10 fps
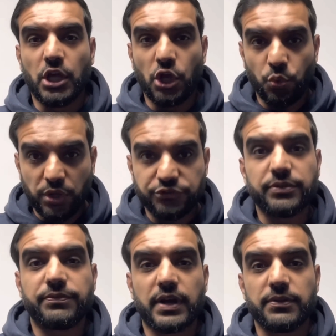Question
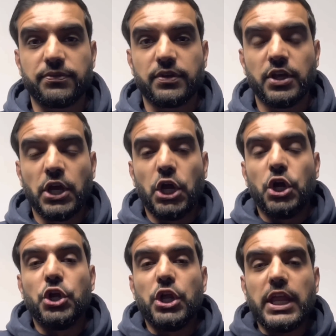5.
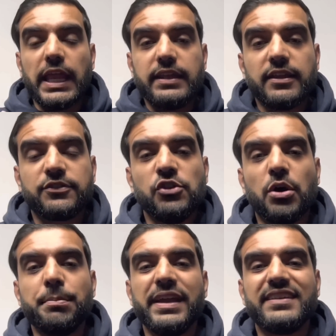It does
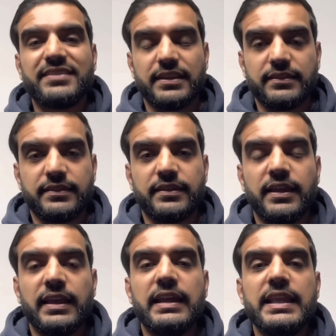not make sense
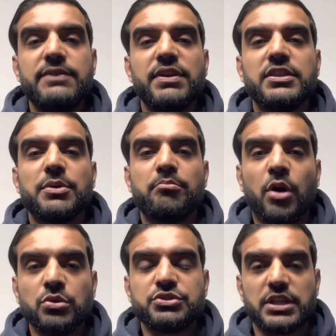leaving the
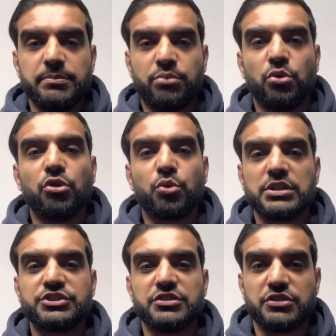most important
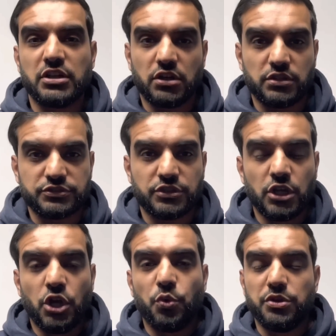question to last.
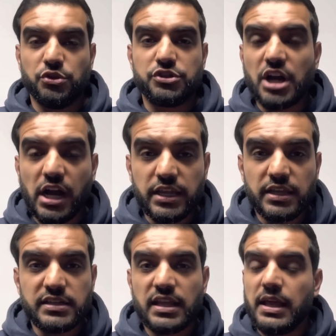When you're
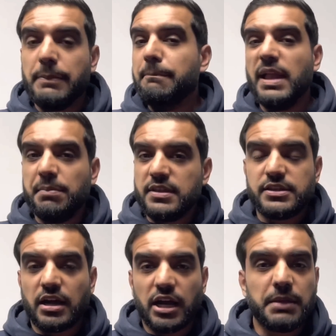tired, maybe the
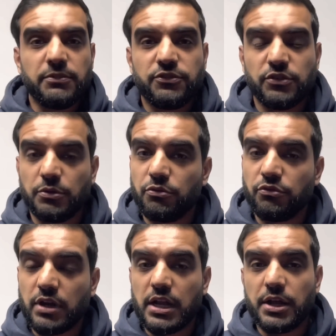time's
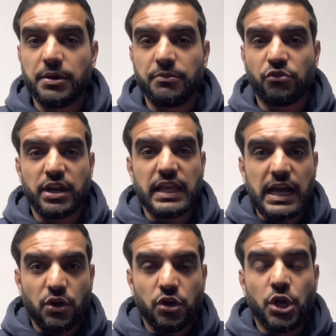running
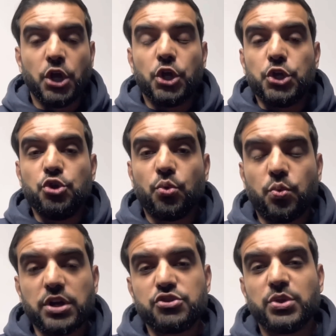out, you
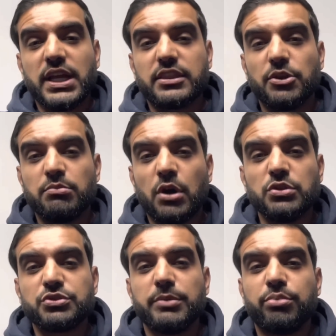want to get the
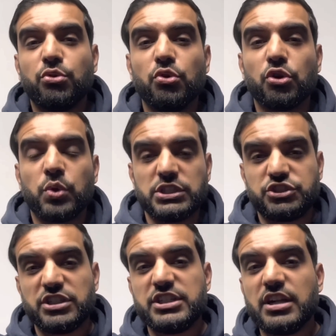most important
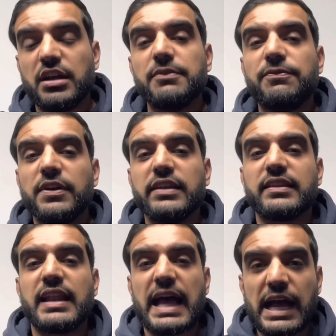question done first
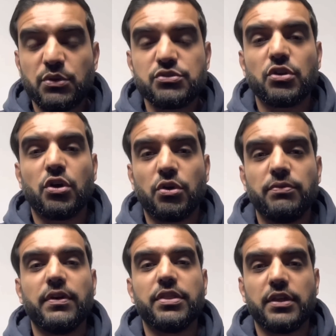and out
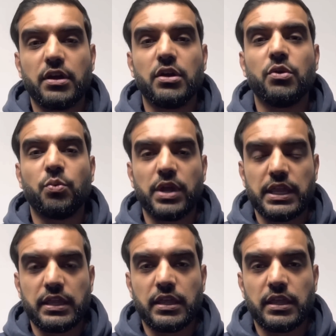of the way.